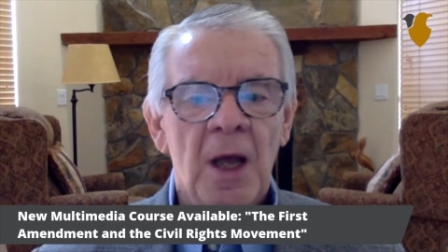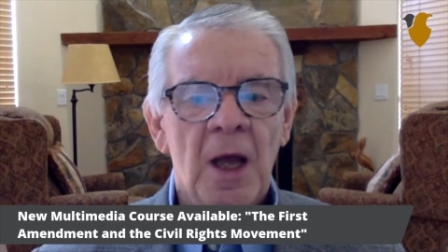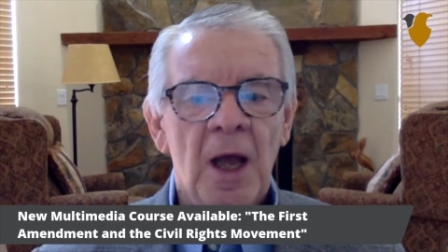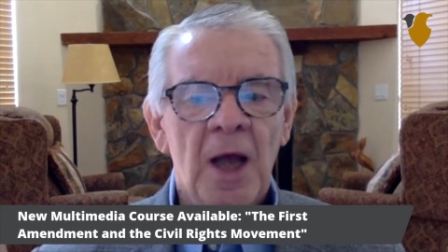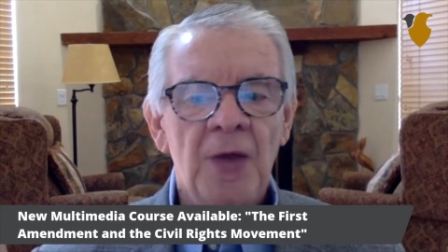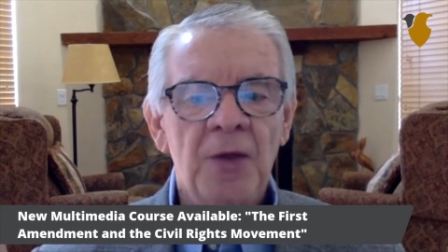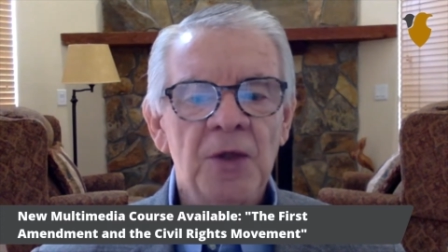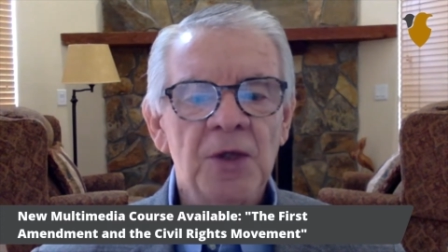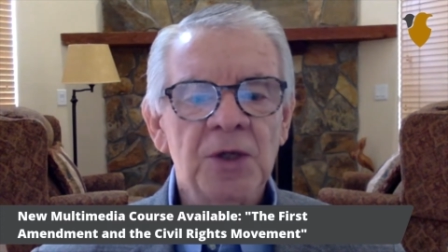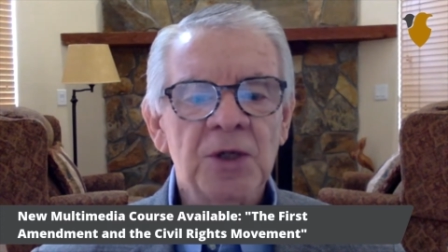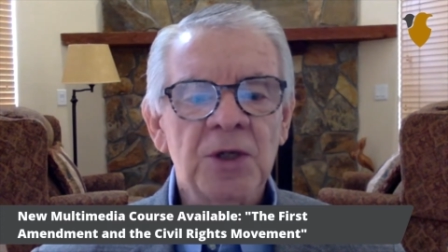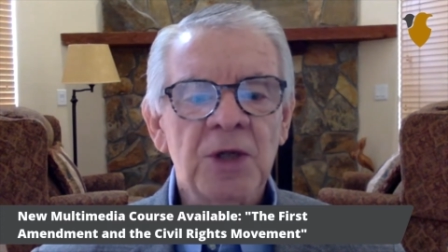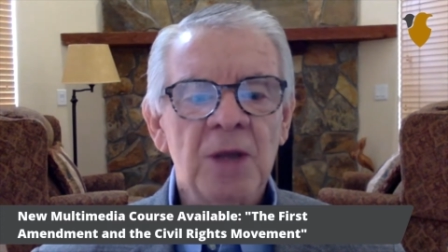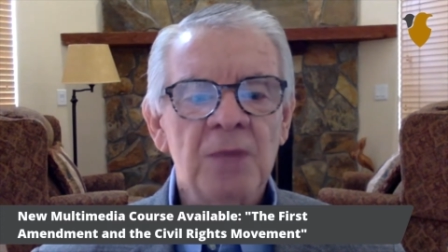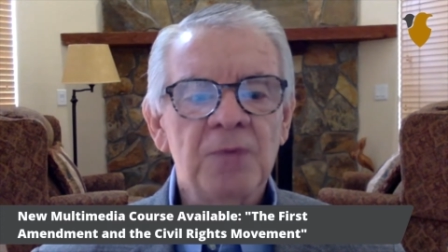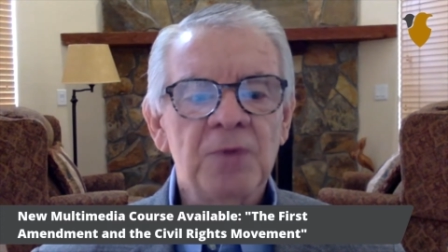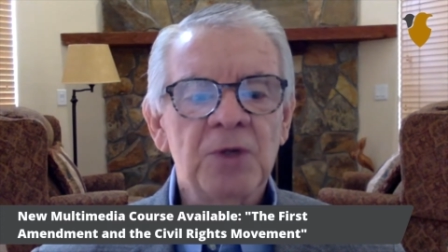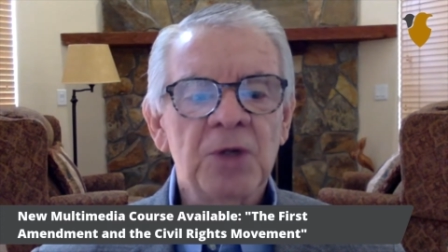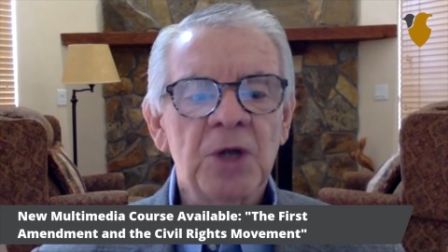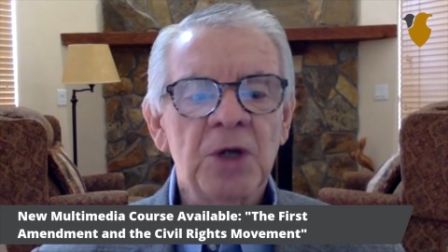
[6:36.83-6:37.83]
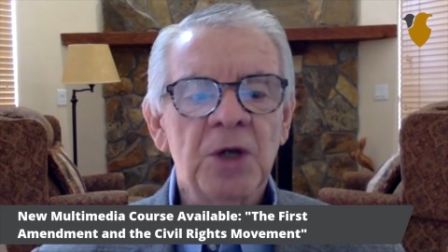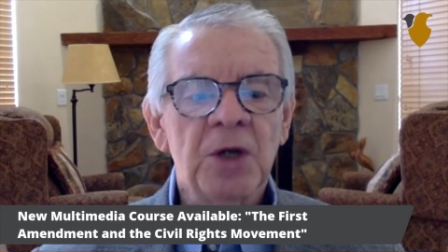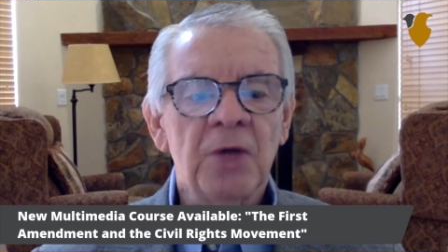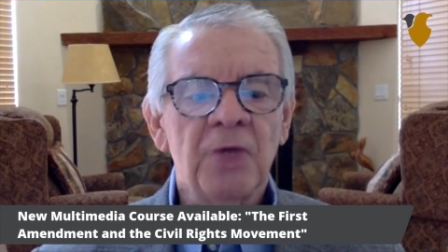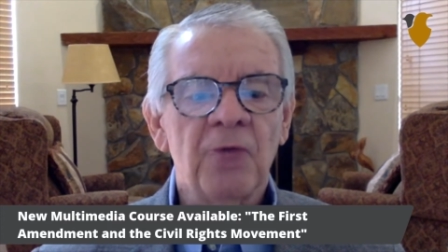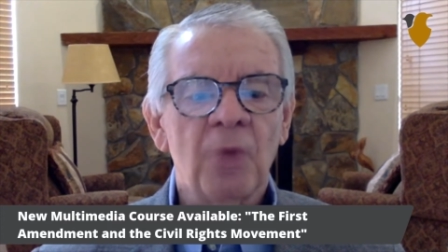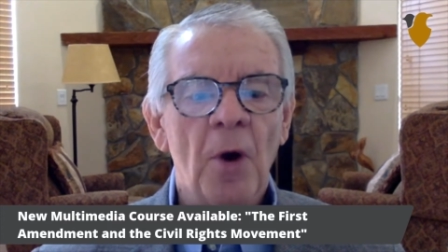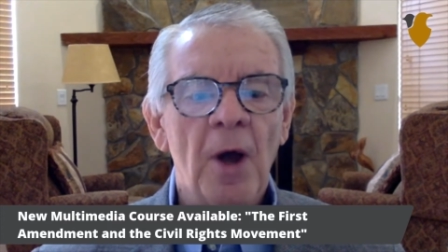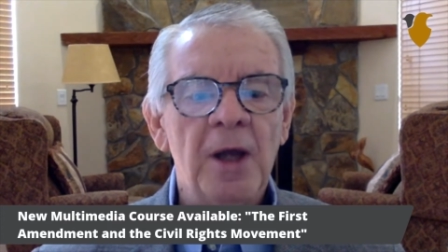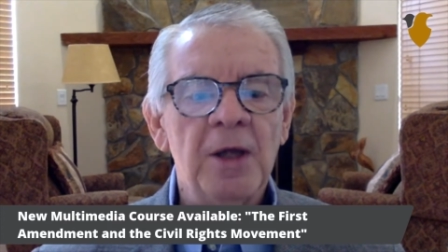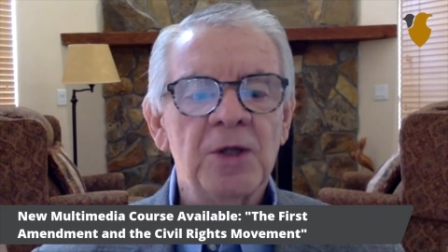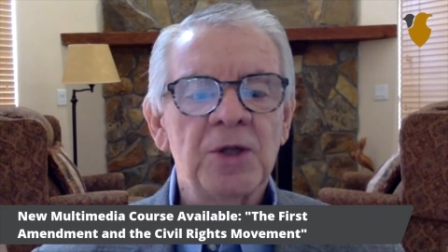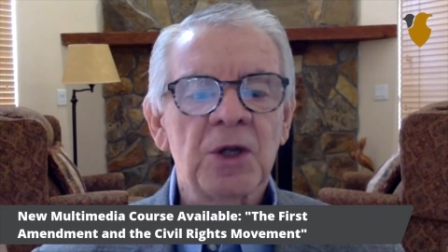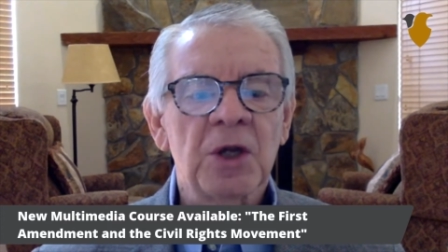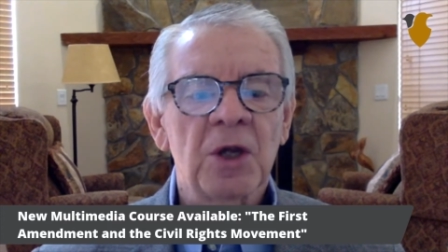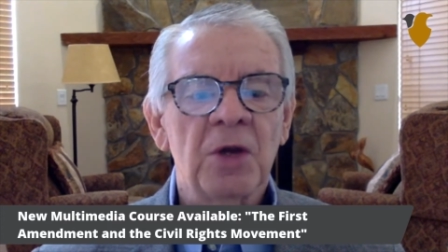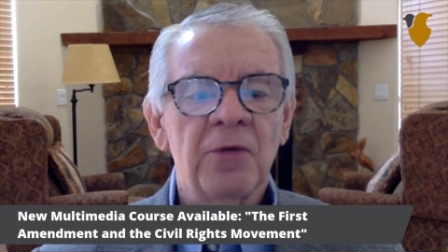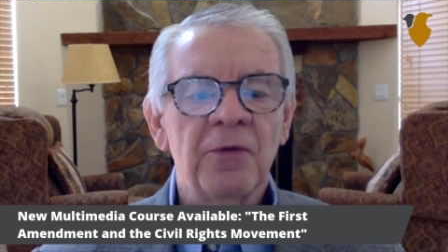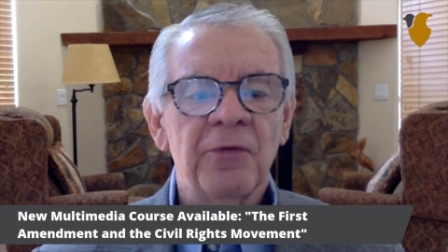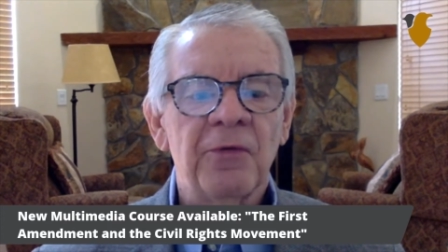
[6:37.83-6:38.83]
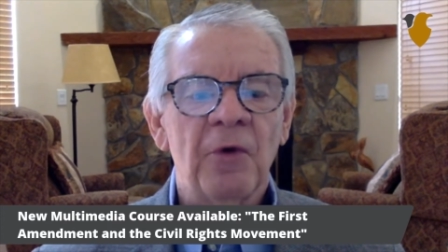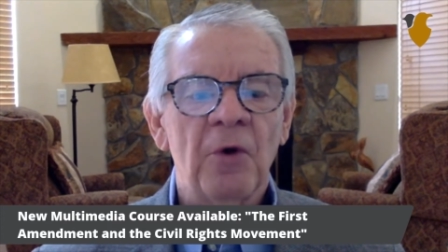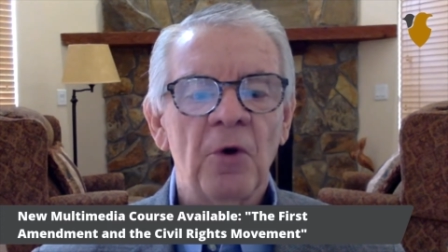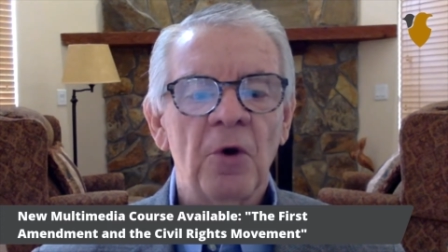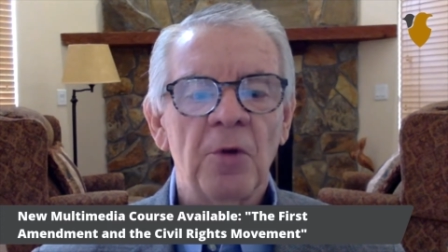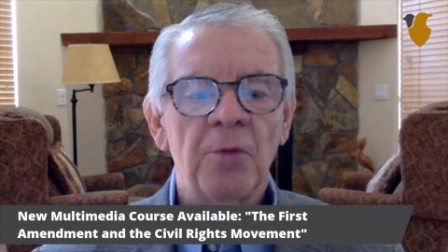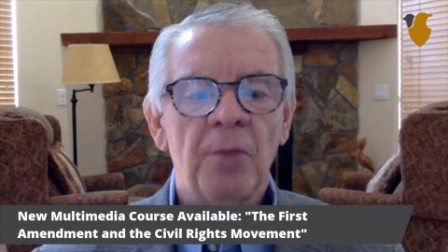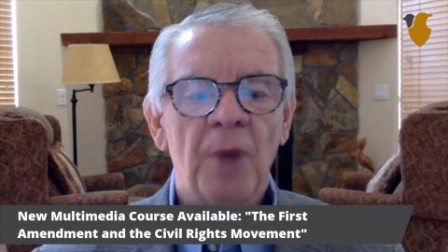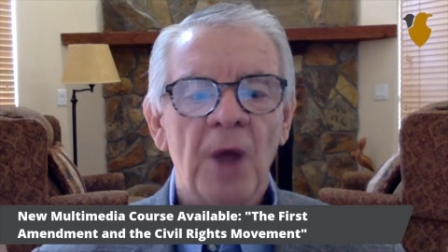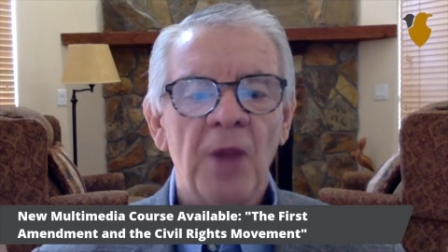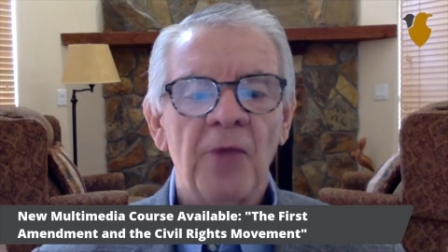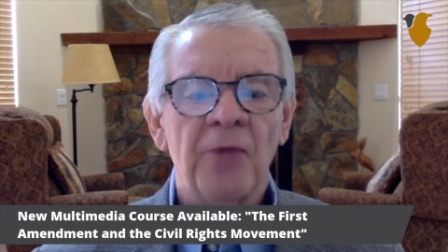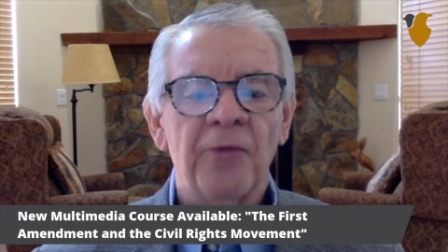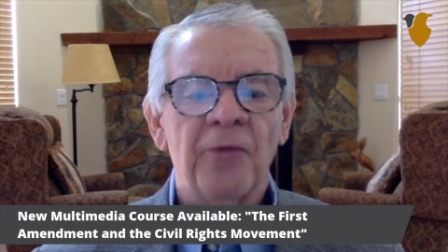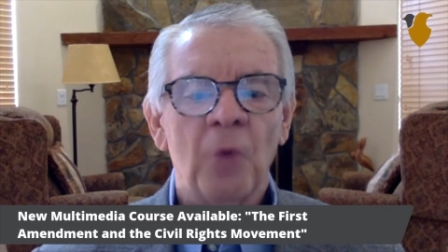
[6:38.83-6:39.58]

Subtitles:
and the substantive rights conferred by the